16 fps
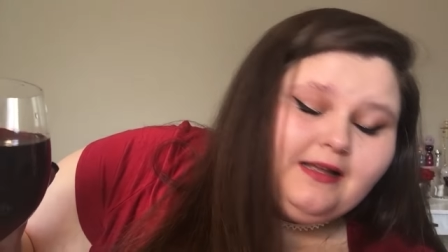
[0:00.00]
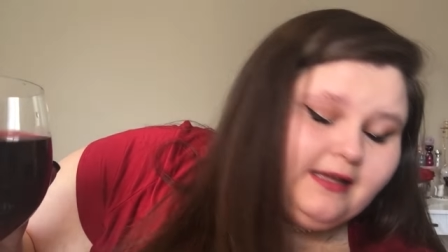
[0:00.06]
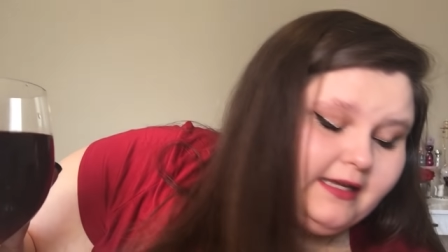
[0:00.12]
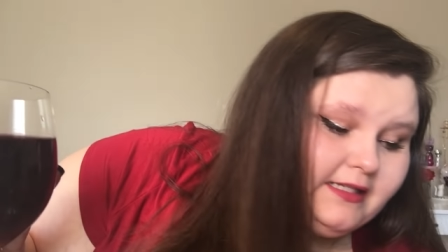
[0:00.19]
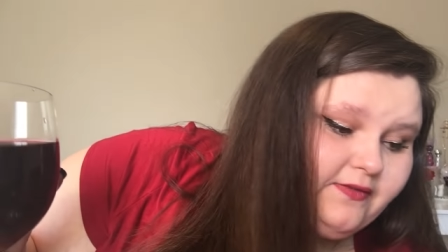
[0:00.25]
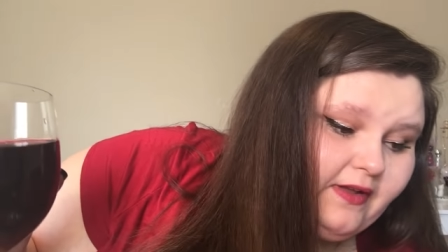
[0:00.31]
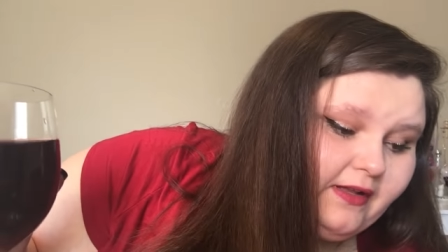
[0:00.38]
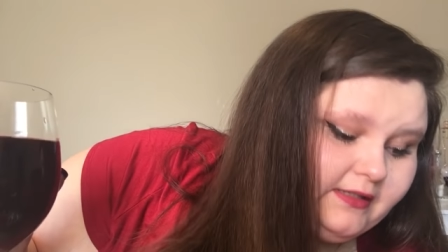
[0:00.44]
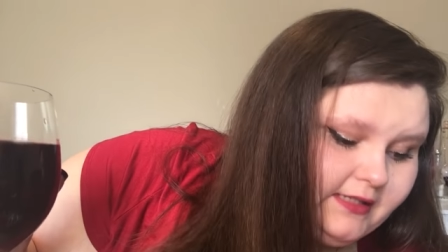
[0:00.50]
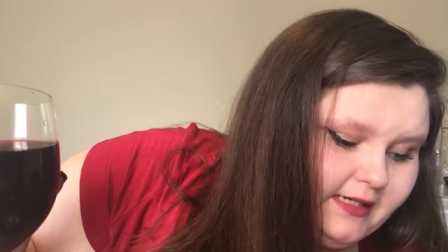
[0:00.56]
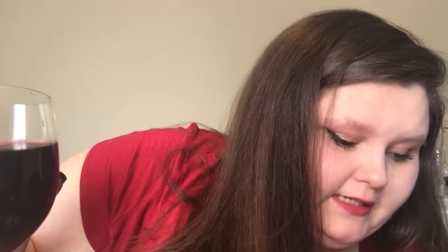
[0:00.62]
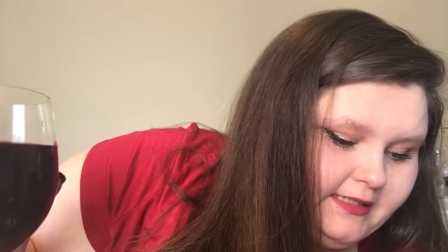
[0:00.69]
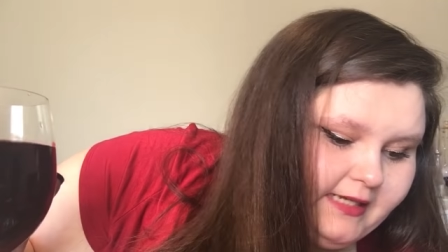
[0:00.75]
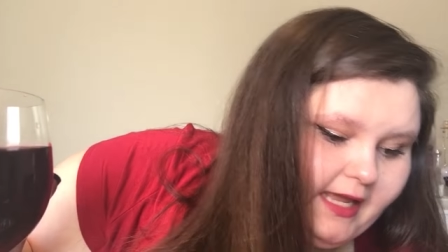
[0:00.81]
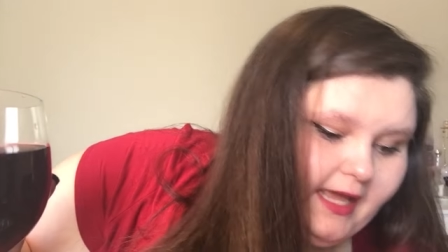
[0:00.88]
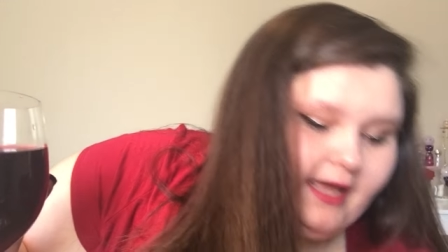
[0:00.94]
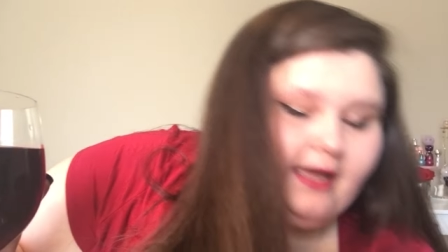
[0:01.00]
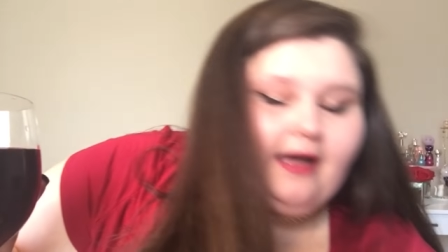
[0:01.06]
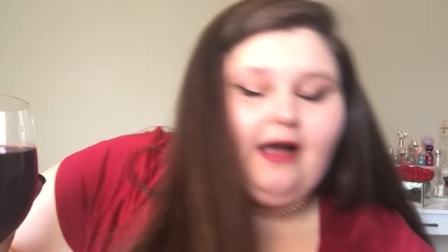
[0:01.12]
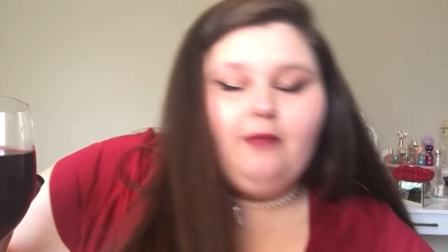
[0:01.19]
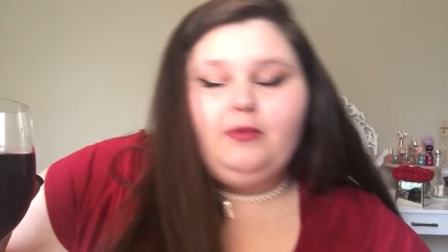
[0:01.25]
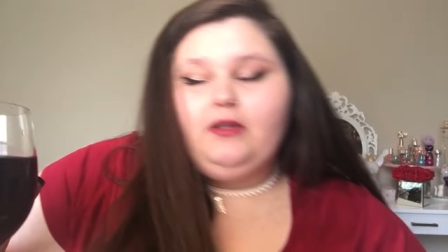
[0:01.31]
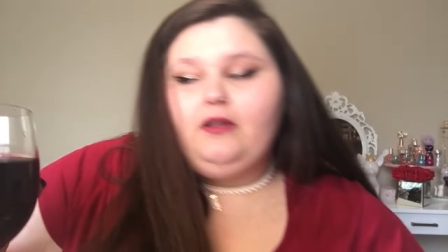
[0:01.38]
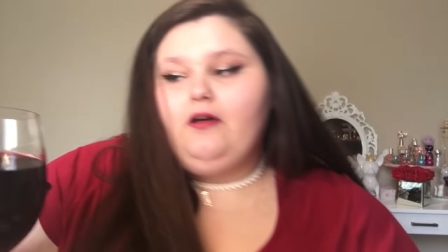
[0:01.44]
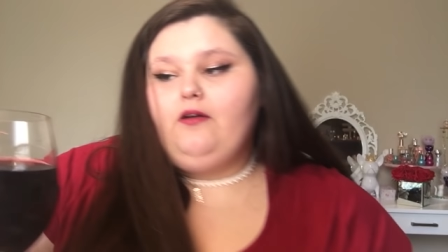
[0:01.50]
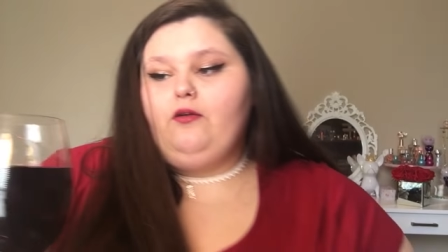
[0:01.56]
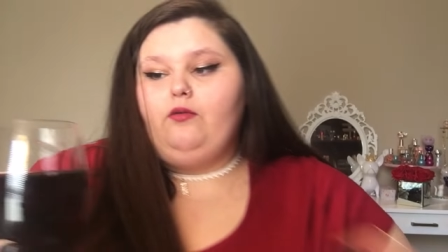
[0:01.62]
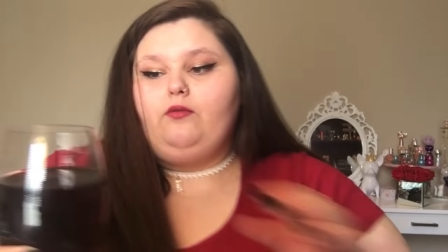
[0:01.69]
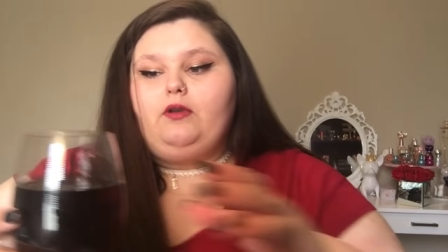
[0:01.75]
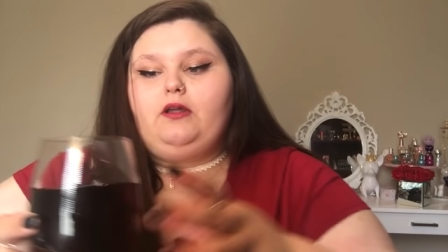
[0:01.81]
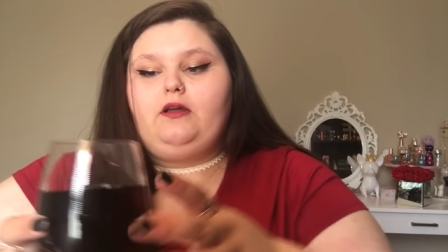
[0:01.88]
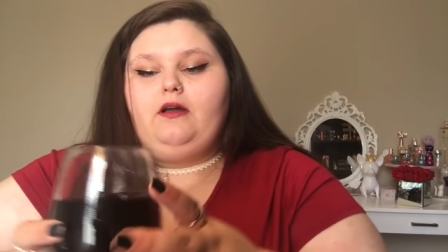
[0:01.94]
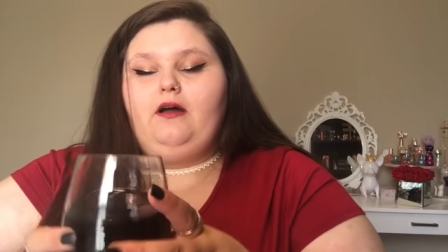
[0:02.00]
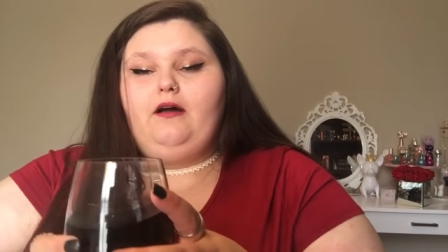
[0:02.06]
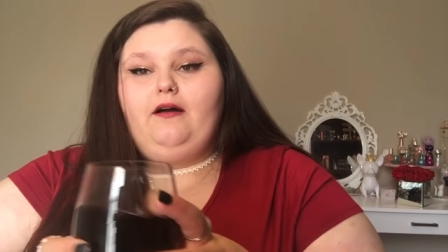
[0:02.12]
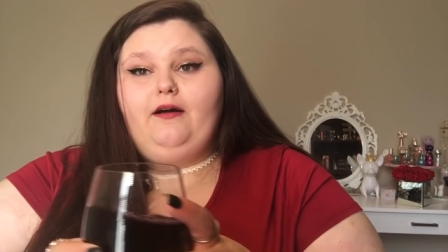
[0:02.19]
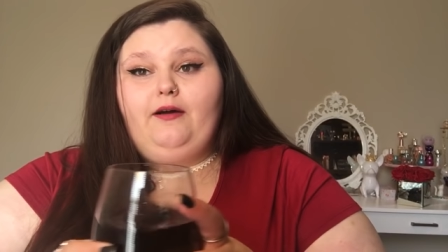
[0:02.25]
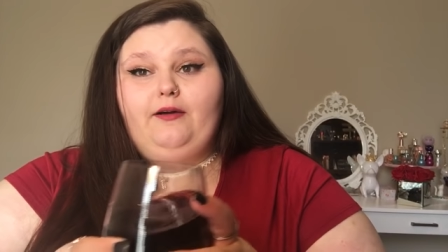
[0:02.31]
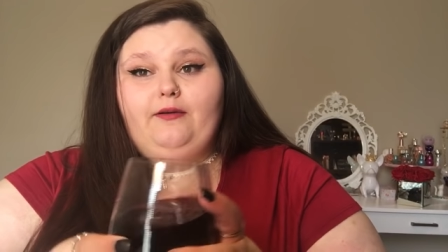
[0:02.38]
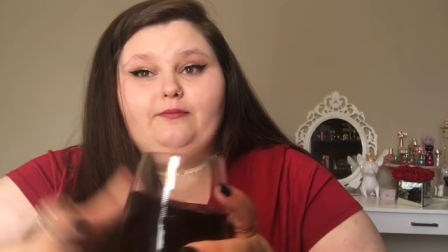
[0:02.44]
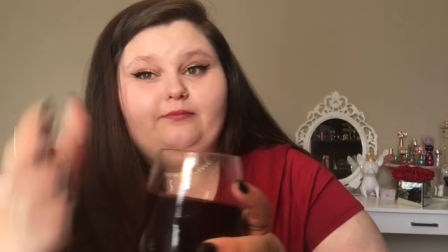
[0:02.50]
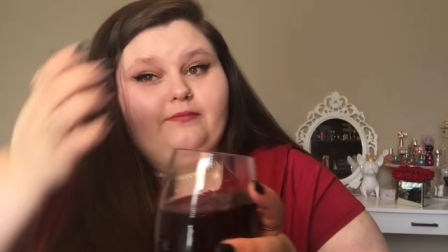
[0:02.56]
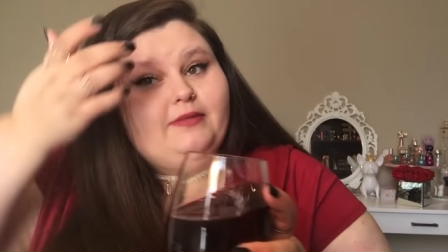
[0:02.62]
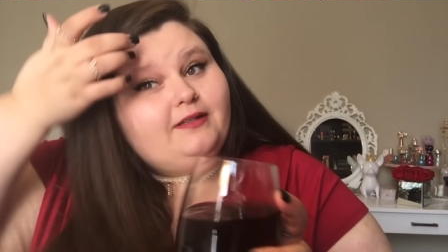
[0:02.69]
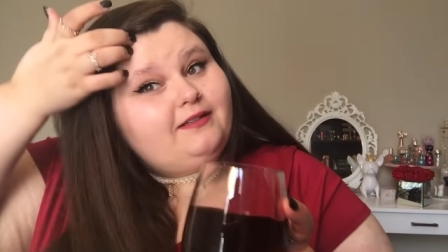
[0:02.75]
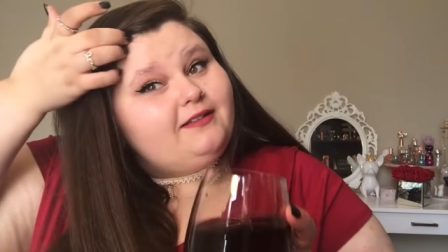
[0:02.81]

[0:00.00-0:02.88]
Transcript: it's Valentine's Day. I'm alone. Um,